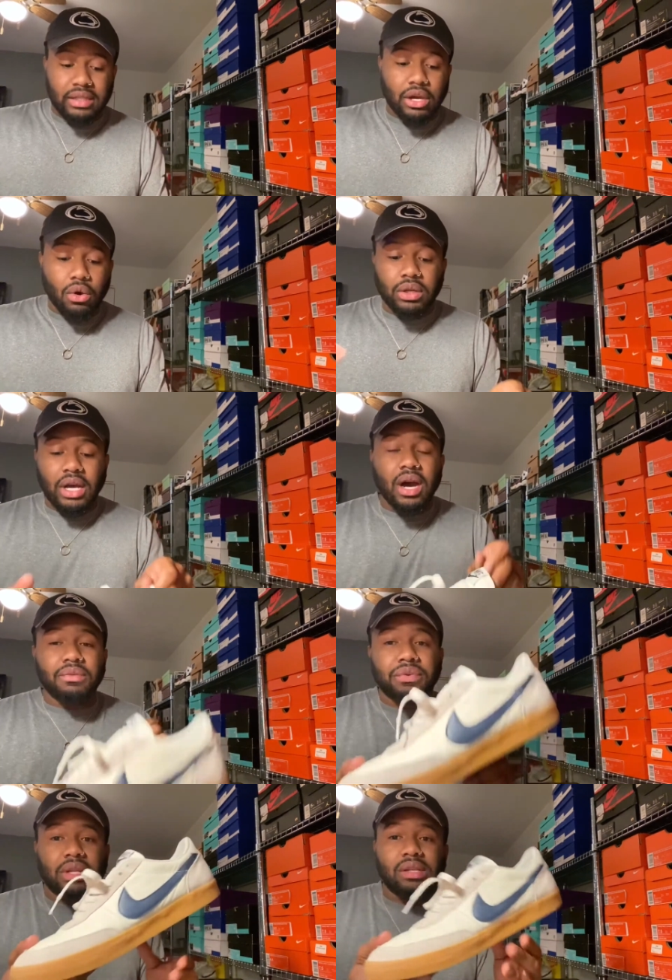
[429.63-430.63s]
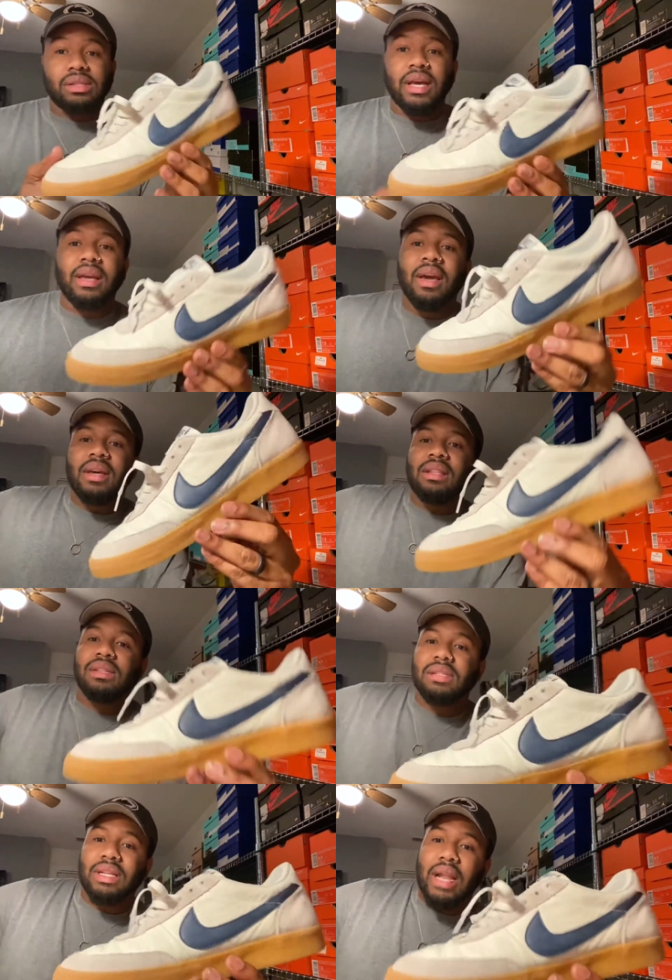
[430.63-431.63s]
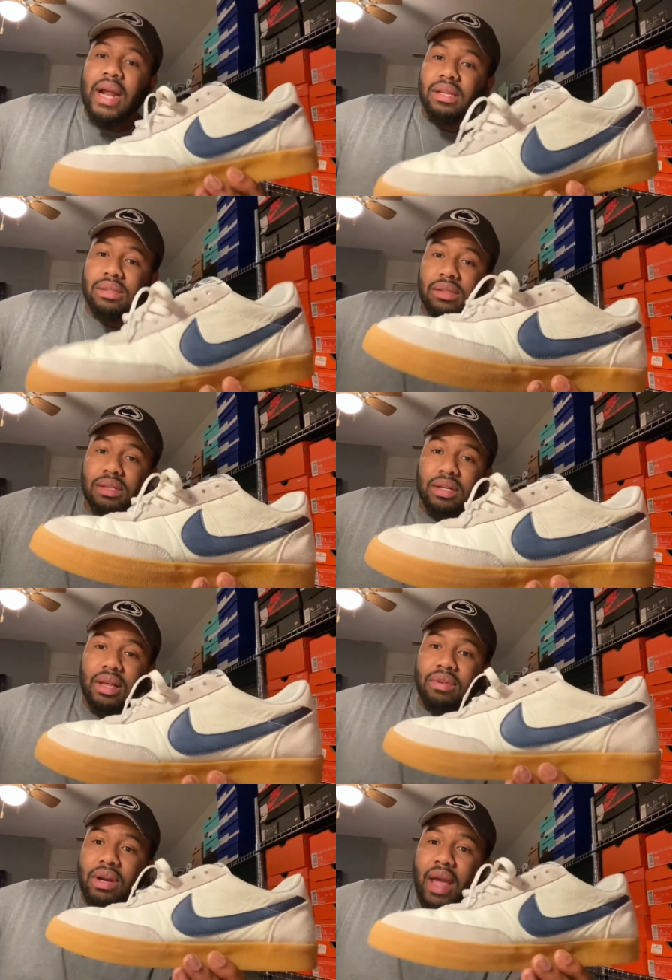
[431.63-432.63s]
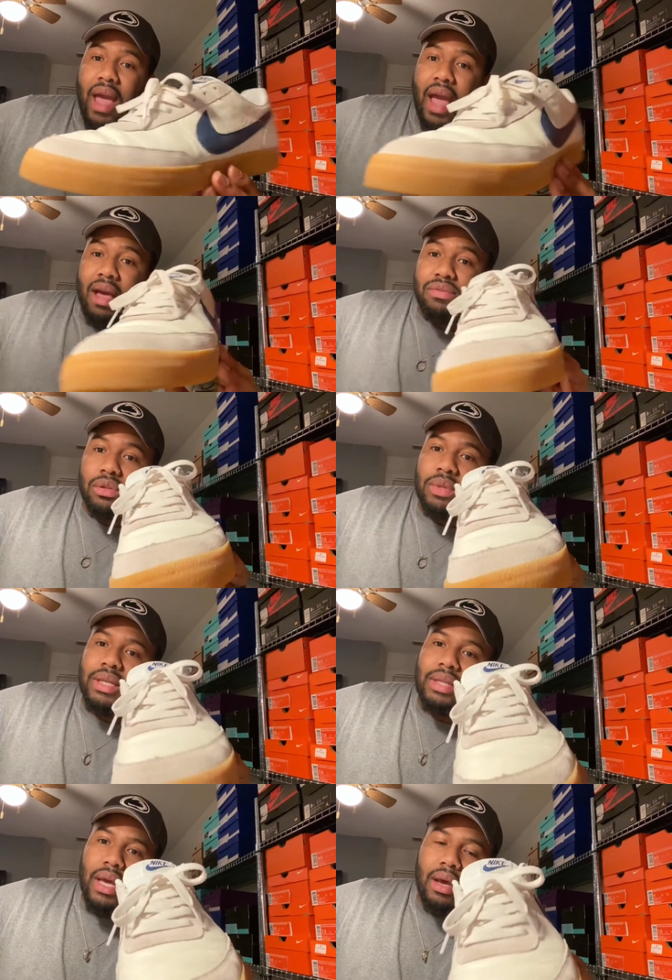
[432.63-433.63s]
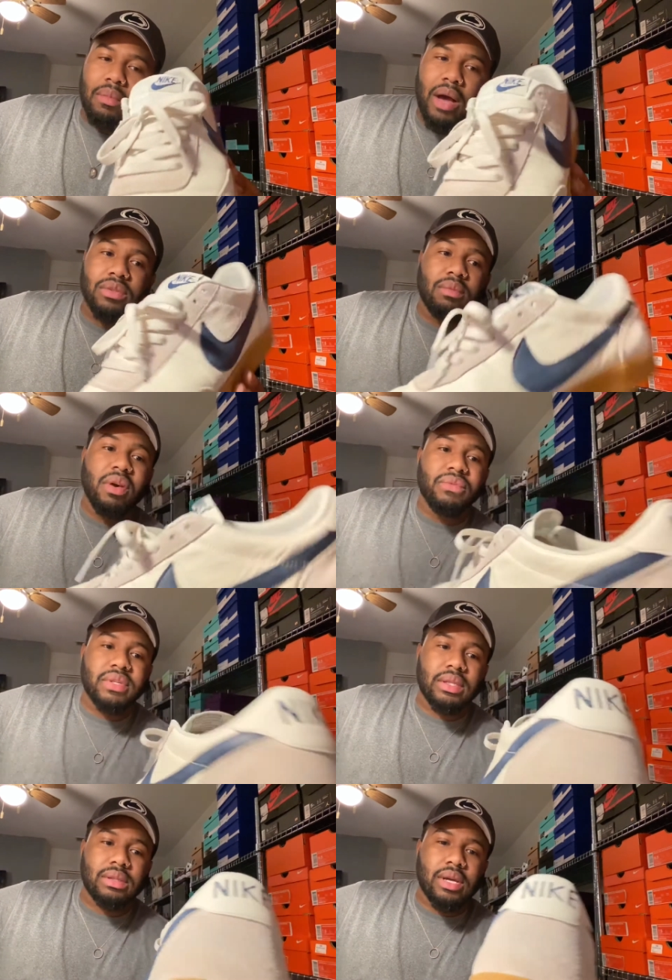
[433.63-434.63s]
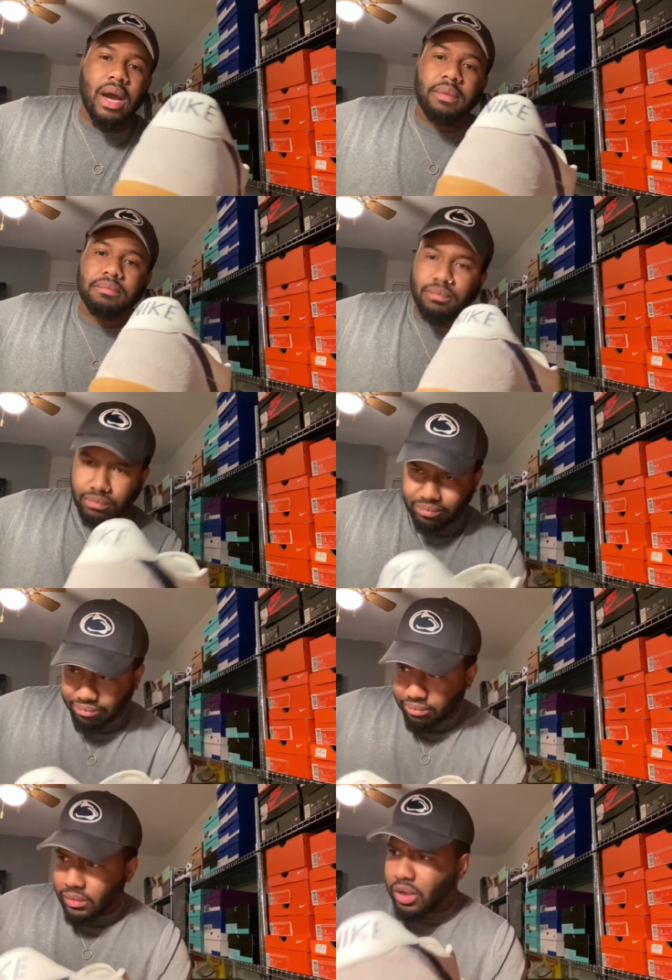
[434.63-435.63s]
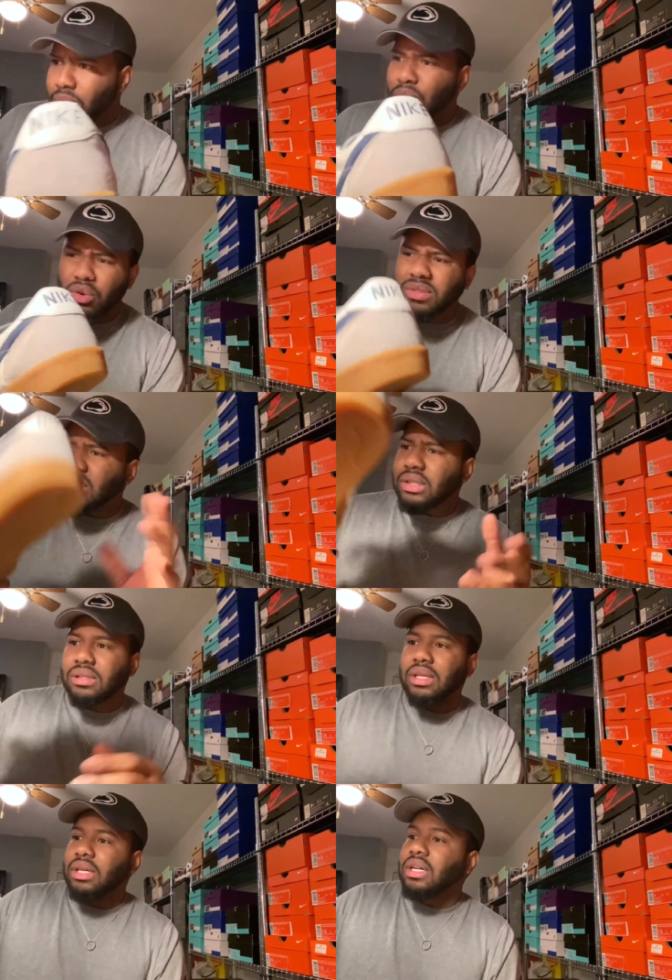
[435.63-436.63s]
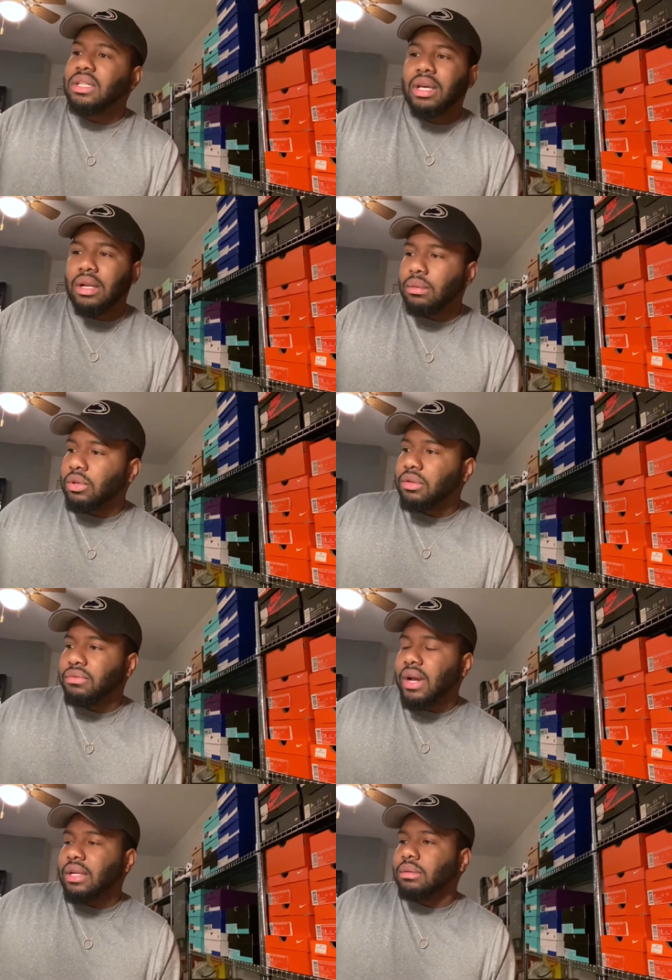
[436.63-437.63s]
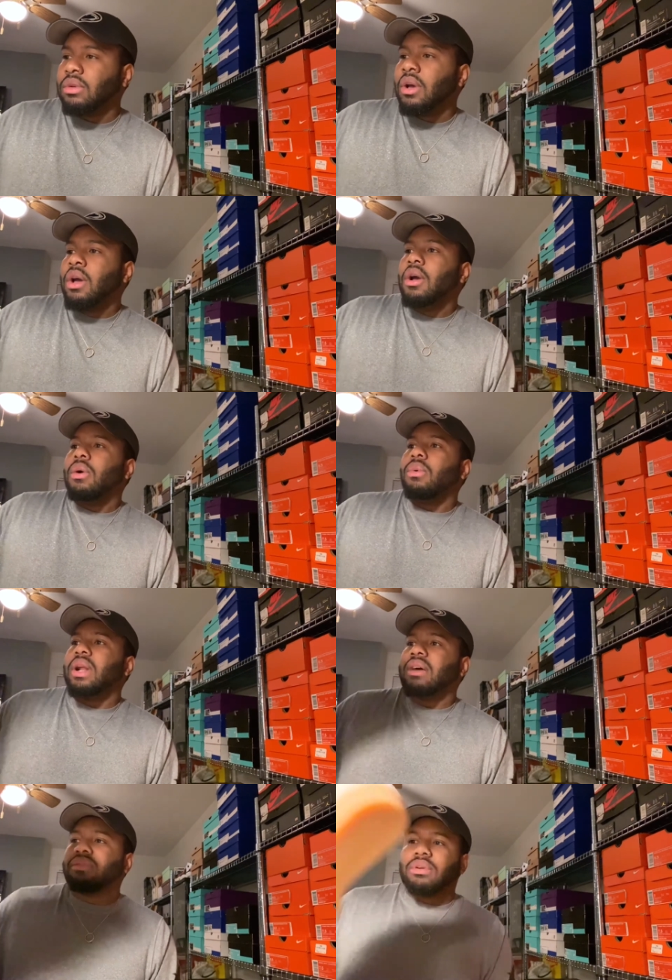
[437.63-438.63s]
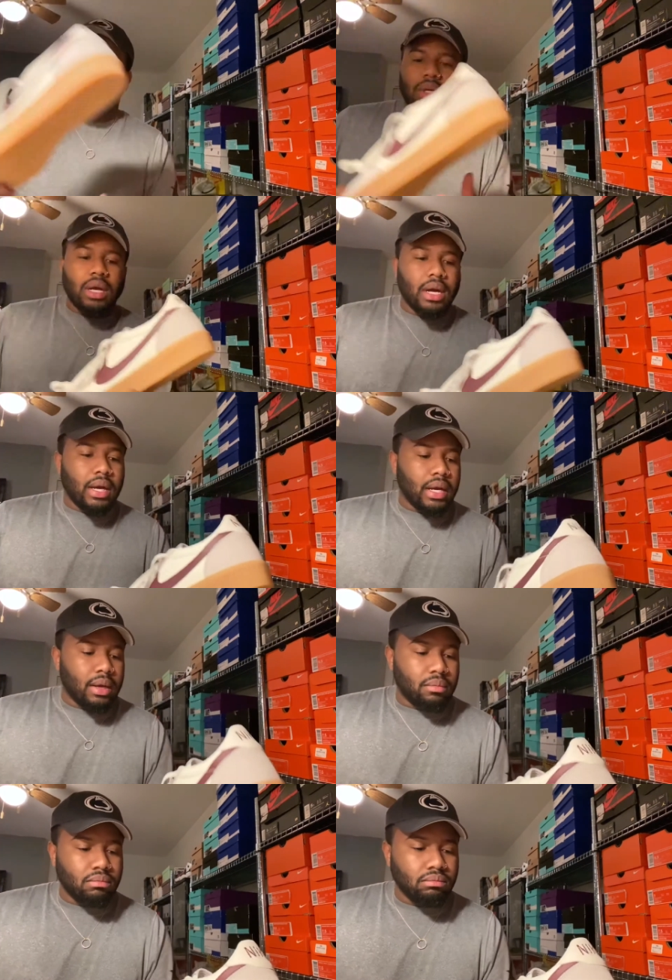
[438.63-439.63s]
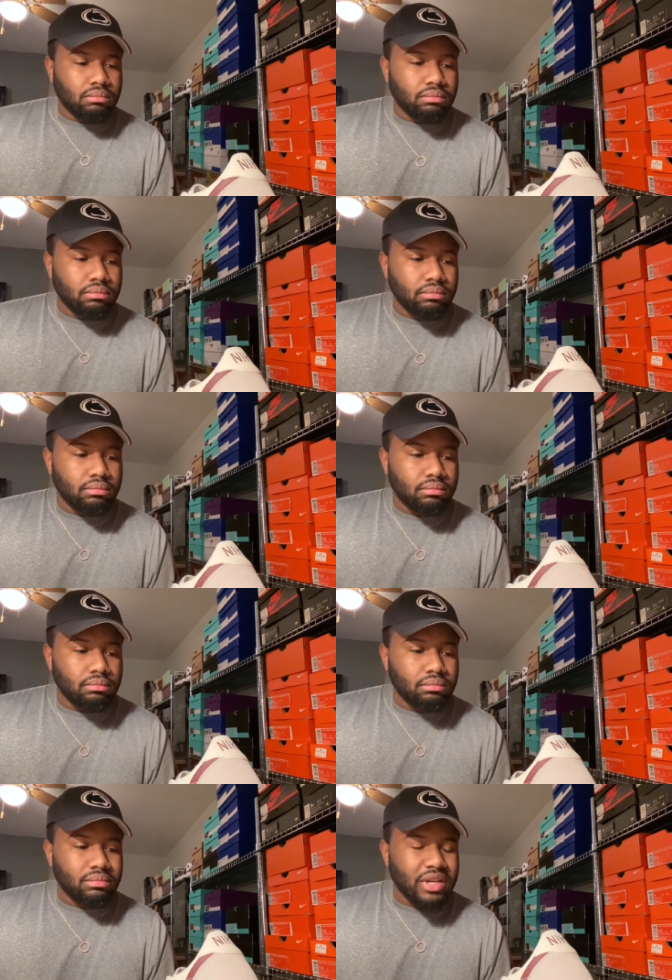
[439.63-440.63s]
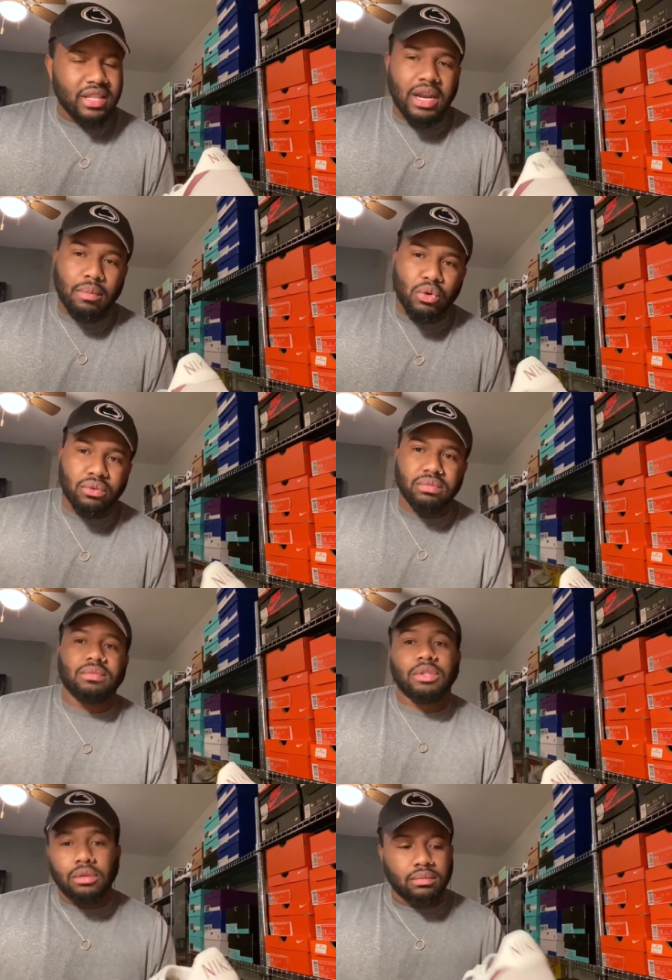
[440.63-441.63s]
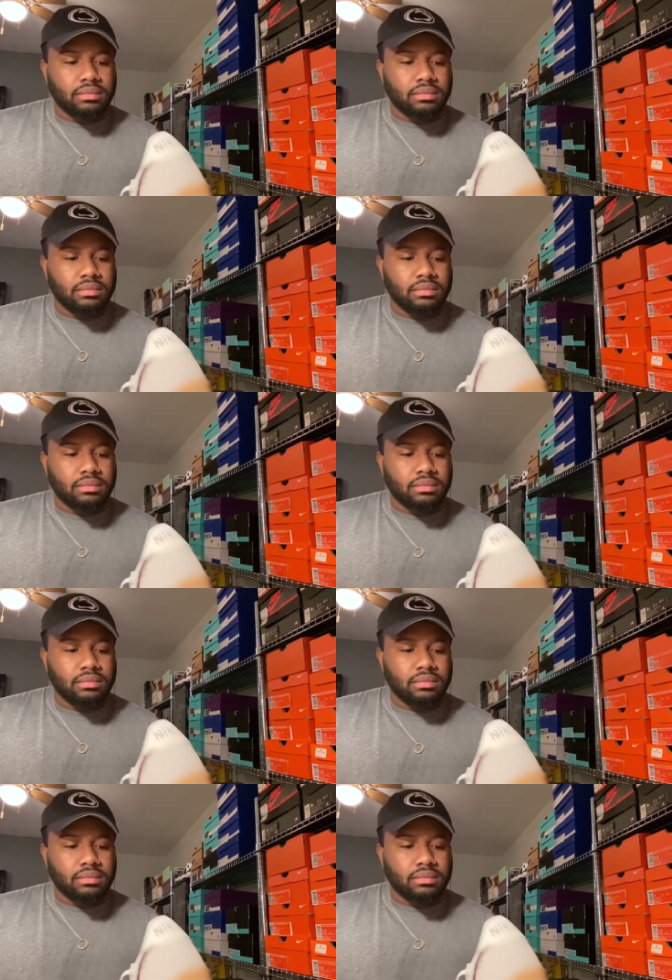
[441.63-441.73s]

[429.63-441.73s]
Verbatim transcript: go on the hunt for these. Like, these did not exist in 11 and a half. So I'm like, damn. I was in Memphis at the time. Moved to D.C. Couldn't get them. Couldn't find them. Whatever. Um, and then I moved, you know,